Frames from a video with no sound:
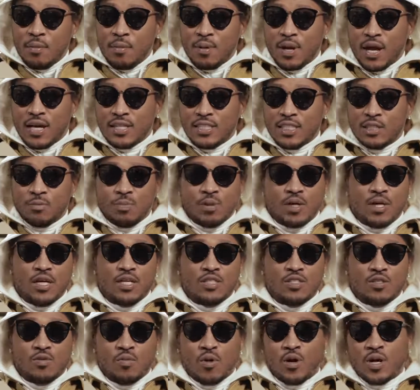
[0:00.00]
Be like, just because
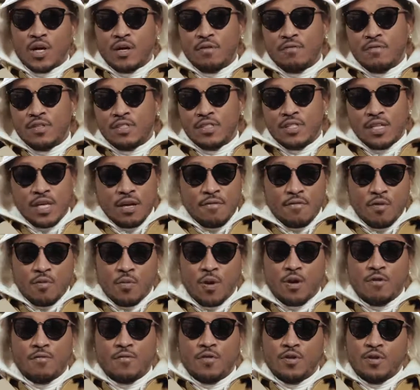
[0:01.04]
it worked, if it
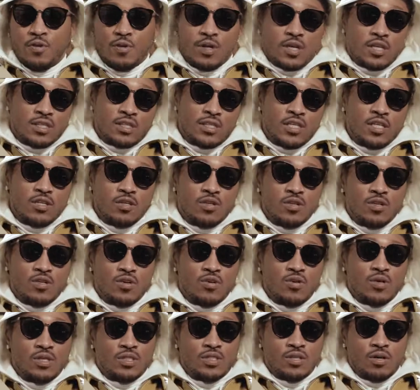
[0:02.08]
worked for you, continue to
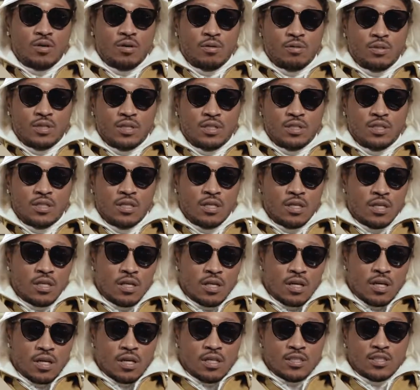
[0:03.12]
do it. So it was just
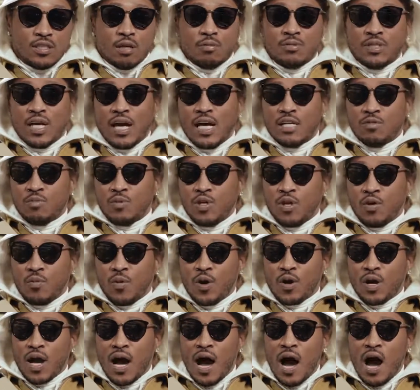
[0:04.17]
sometimes when it
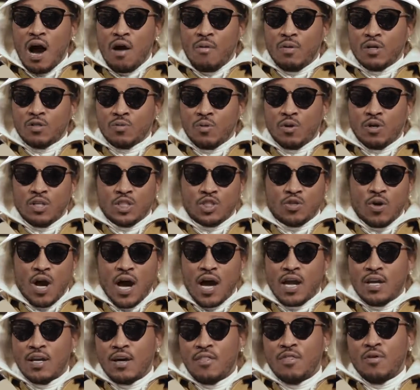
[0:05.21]
work, I always want to try
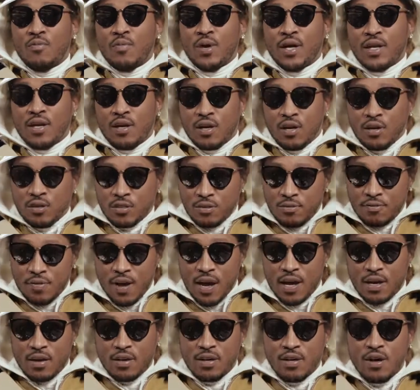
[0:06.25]
another way to go
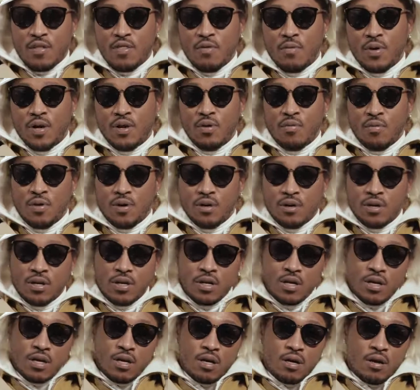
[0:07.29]
find another way to work.
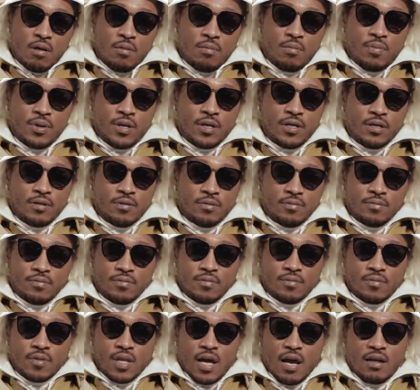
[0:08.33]
But
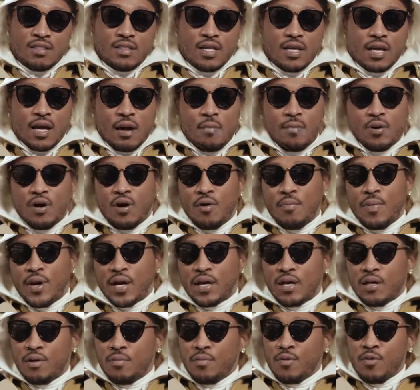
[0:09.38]
I think I'm gonna go back
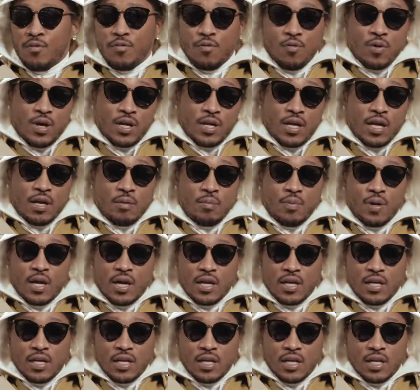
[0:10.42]
in the booth one day. But at
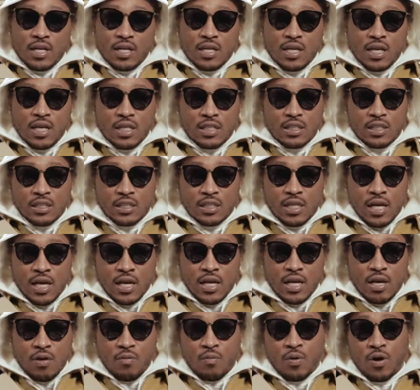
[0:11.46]
the end of the day, it's just like
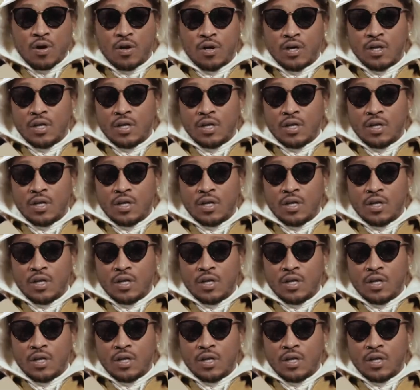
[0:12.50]
it worked,